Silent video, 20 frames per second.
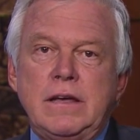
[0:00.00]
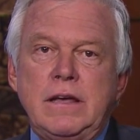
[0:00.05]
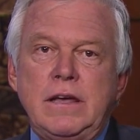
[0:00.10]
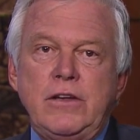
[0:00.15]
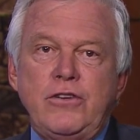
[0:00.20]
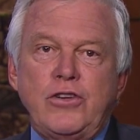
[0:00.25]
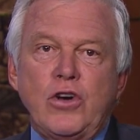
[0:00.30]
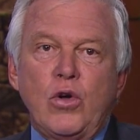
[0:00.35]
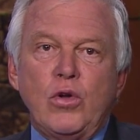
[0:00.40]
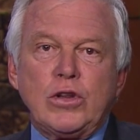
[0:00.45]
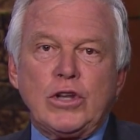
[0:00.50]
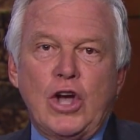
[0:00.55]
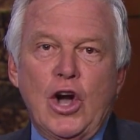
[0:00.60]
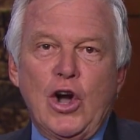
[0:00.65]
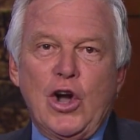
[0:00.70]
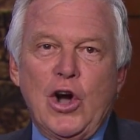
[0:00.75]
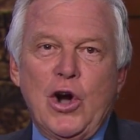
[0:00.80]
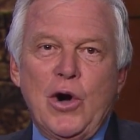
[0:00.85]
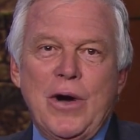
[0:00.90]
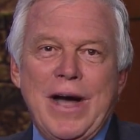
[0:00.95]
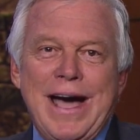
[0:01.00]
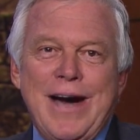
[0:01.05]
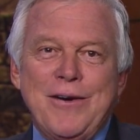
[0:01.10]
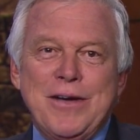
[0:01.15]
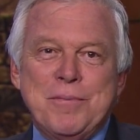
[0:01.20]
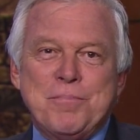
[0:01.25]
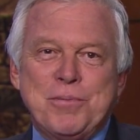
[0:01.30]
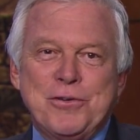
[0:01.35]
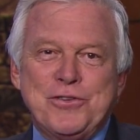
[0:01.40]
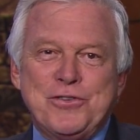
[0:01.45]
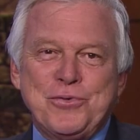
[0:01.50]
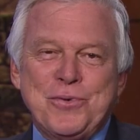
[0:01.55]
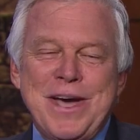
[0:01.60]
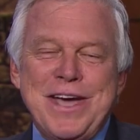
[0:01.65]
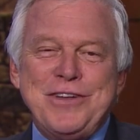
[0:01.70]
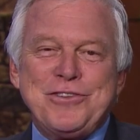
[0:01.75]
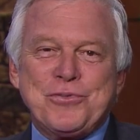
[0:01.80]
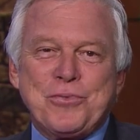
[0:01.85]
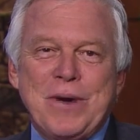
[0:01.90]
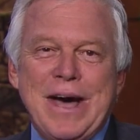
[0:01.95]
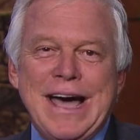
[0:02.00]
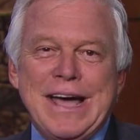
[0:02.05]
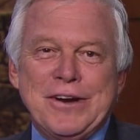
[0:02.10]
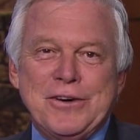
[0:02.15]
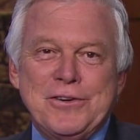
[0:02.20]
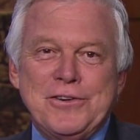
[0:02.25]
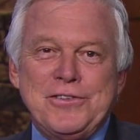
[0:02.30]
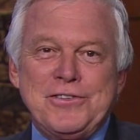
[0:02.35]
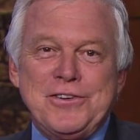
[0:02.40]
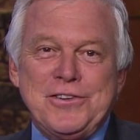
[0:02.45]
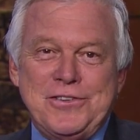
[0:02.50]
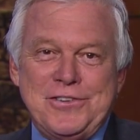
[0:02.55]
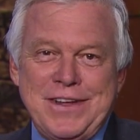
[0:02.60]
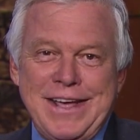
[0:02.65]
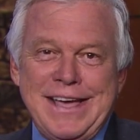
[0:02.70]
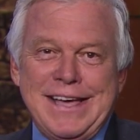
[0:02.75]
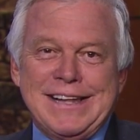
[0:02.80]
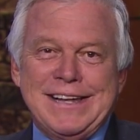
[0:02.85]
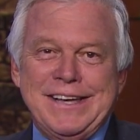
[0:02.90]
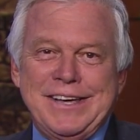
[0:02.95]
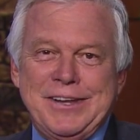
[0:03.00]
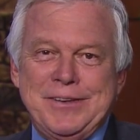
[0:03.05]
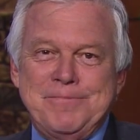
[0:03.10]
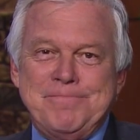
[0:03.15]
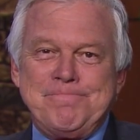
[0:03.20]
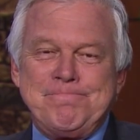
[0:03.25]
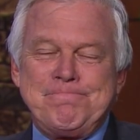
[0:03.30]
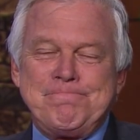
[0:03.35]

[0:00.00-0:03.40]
He told Gogo how he persuades riders to stay clean.